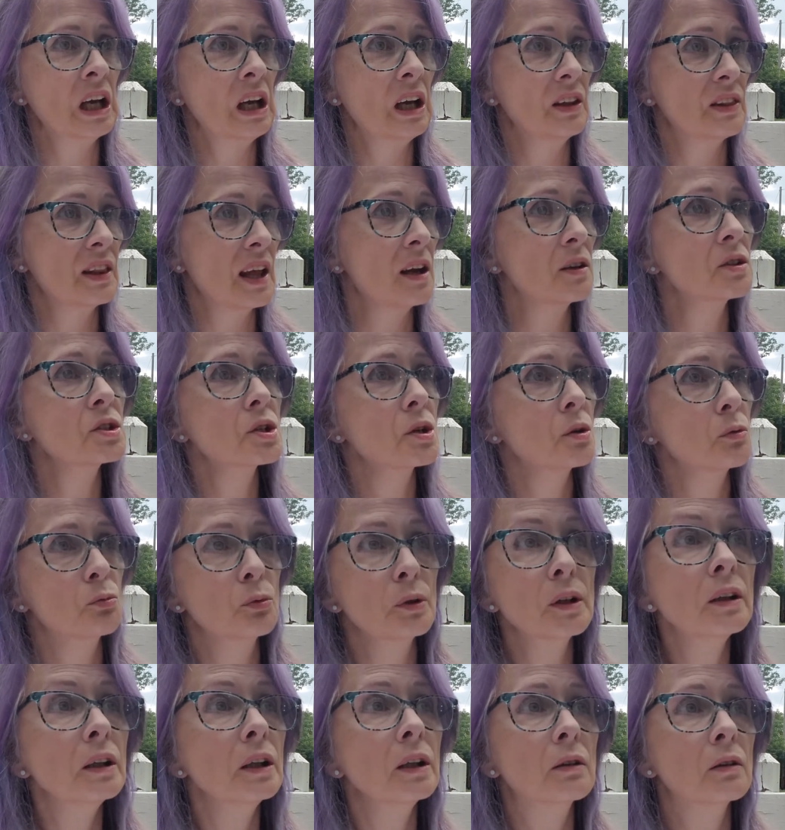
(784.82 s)
that's a
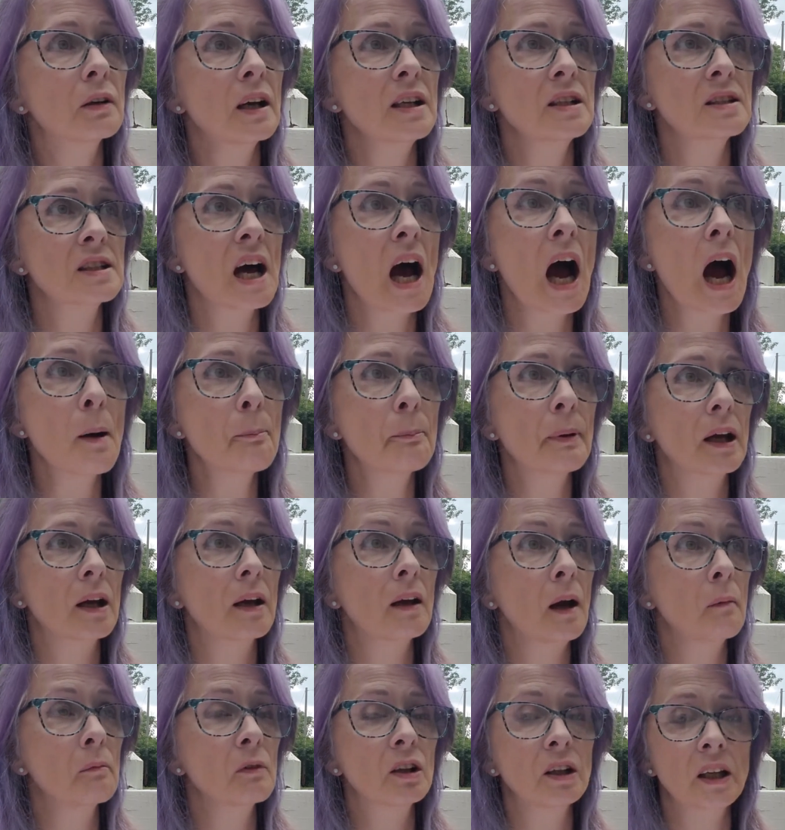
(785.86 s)
really great topic,
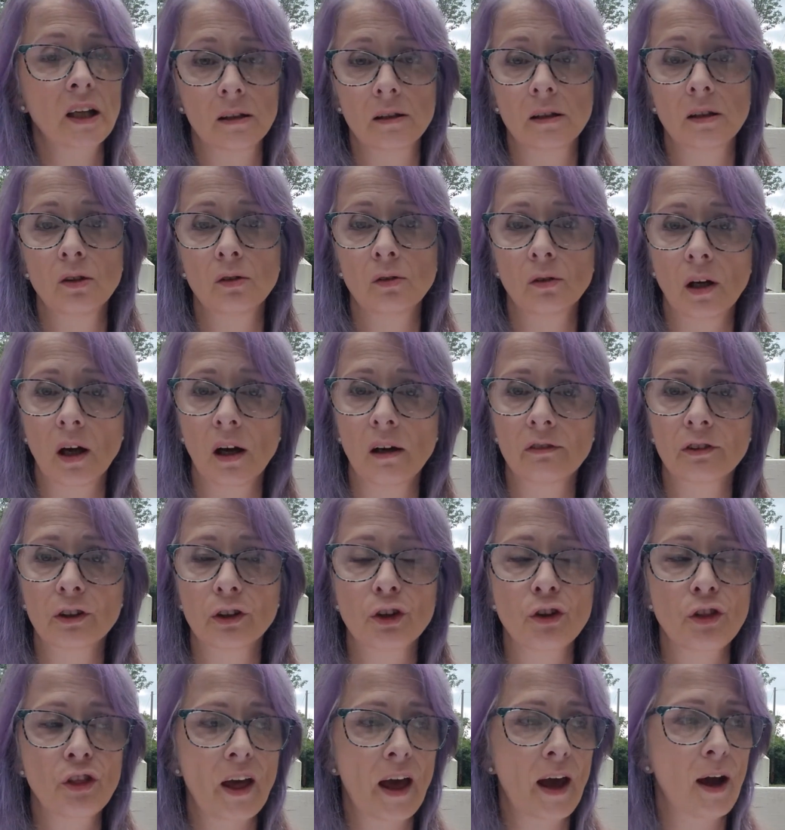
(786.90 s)
I'm glad that you
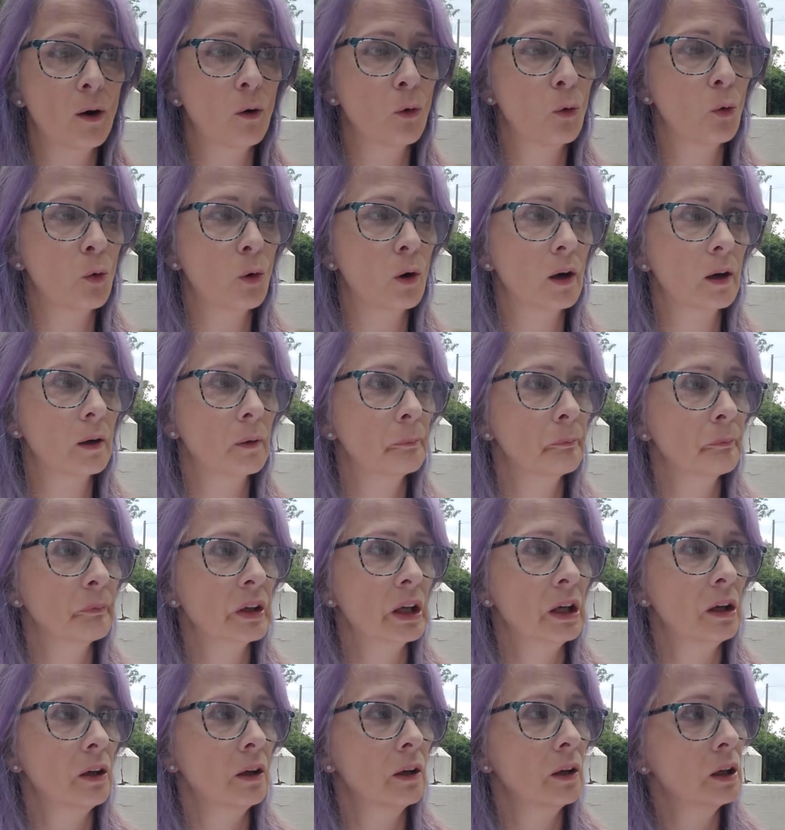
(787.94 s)
covered that, or
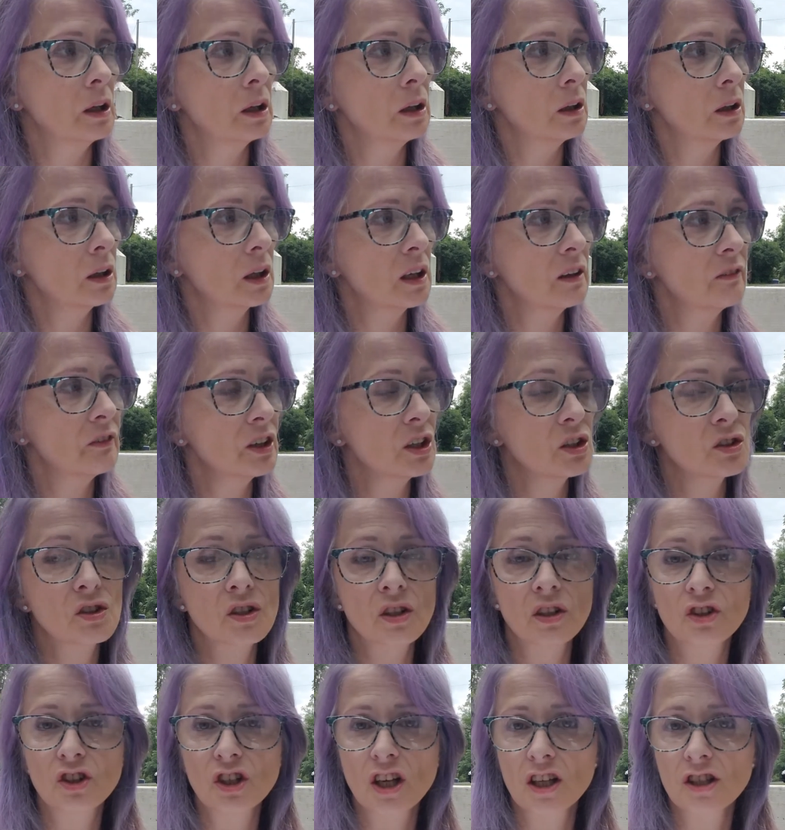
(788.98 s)
giving
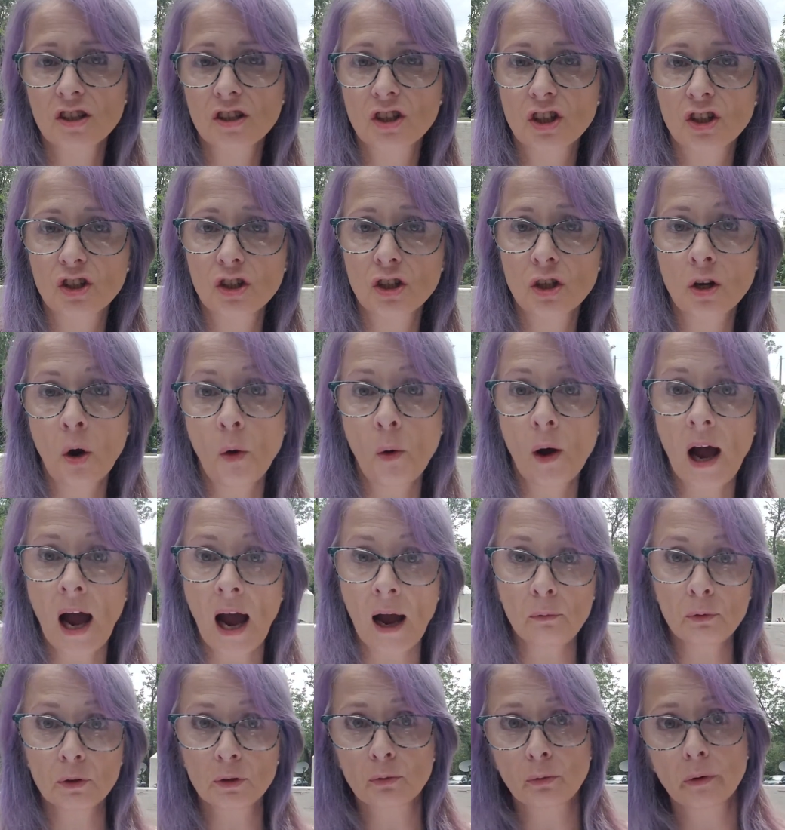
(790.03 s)
suggestions. You know what I
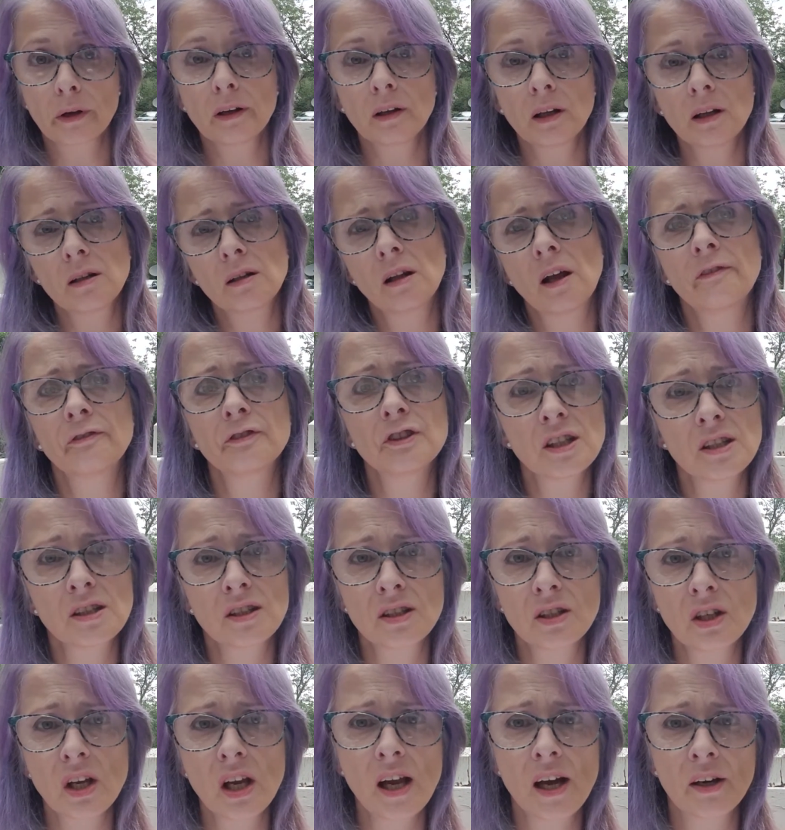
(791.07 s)
would really love to
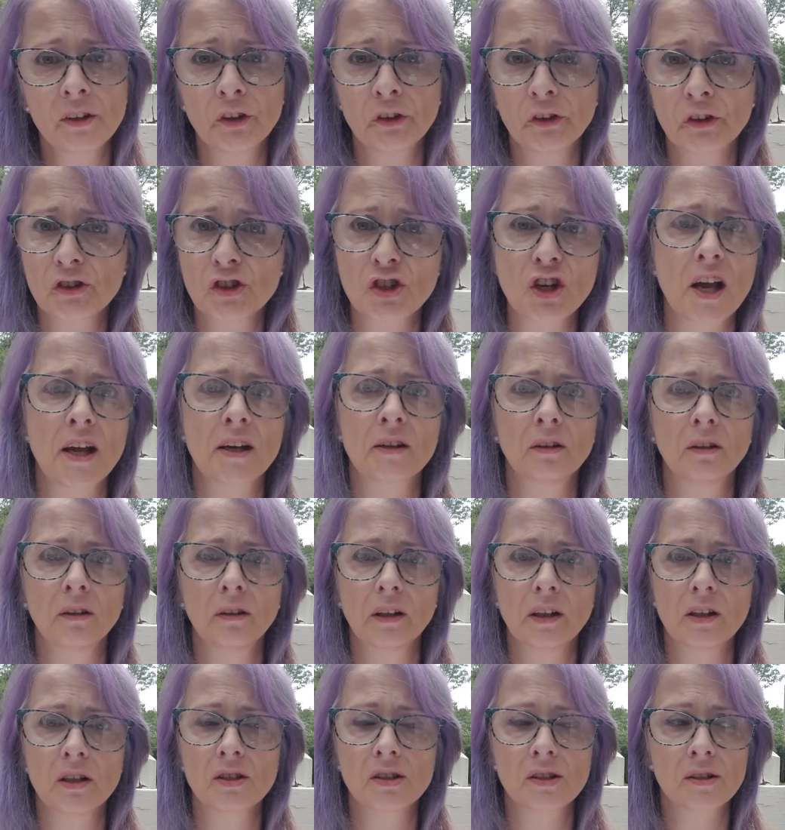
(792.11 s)
see on your channel
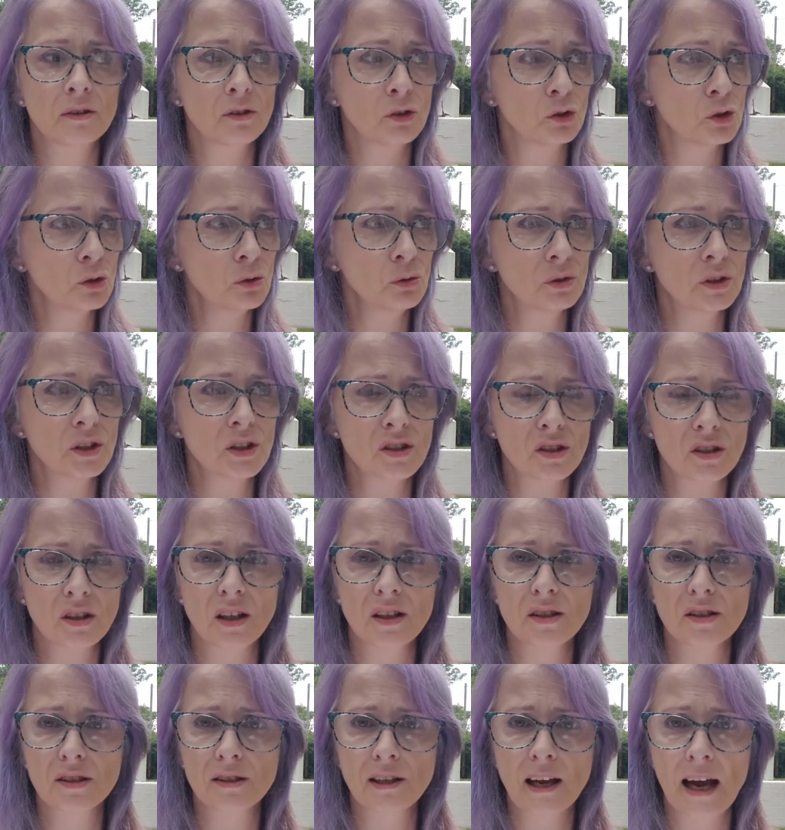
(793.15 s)
is, could you
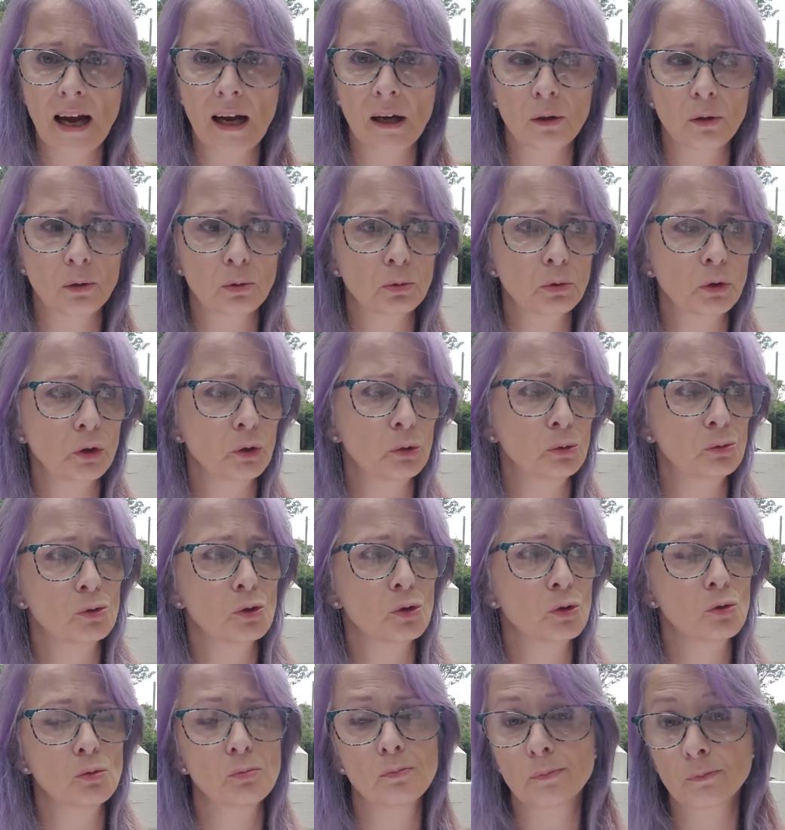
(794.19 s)
discuss how you
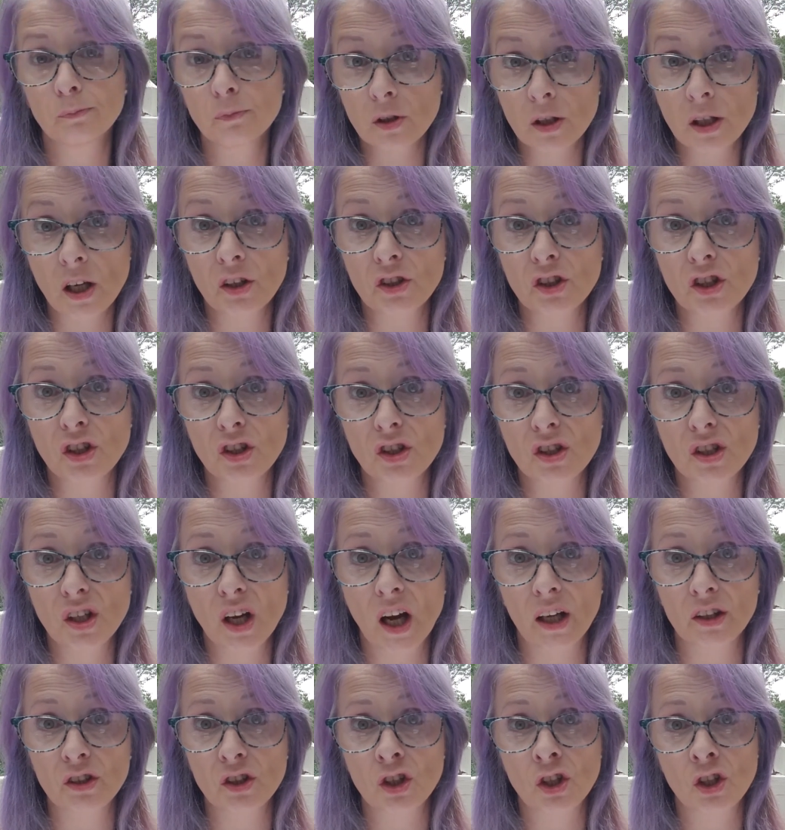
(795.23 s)
do such and
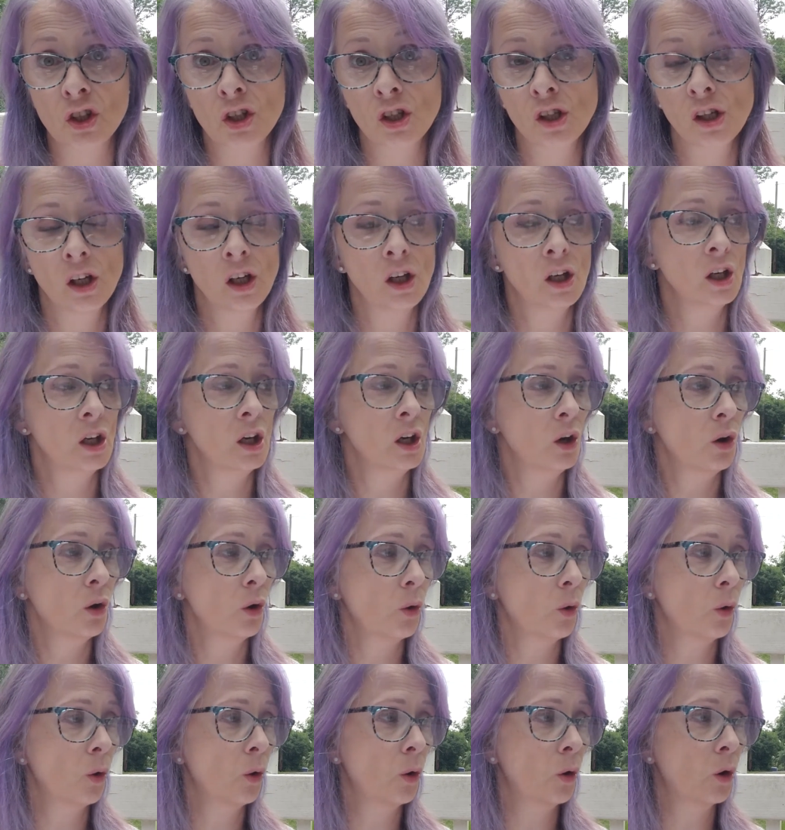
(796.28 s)
such,
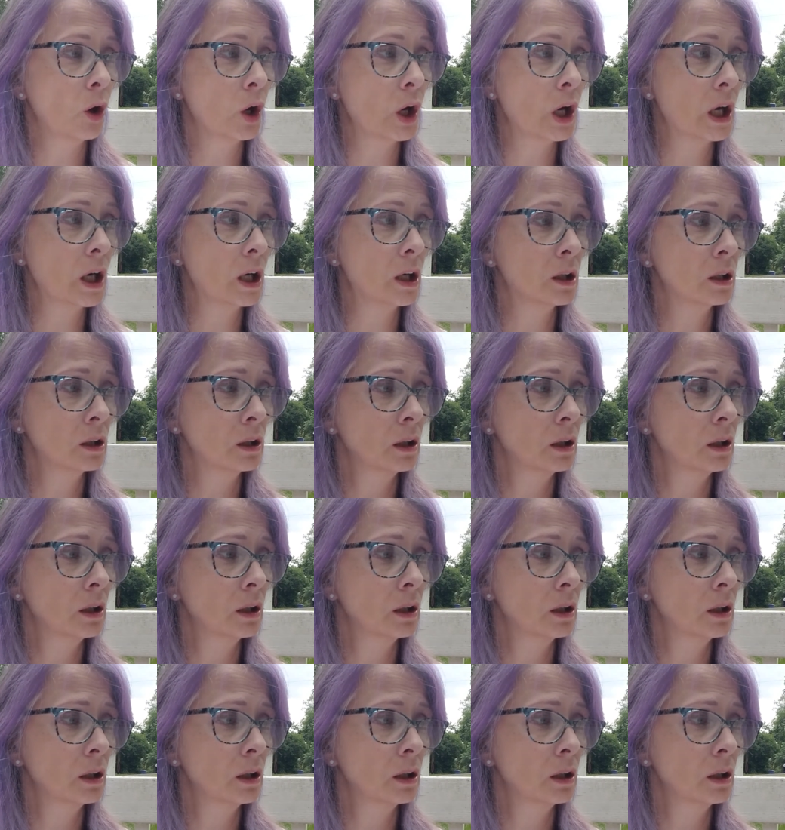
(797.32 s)
or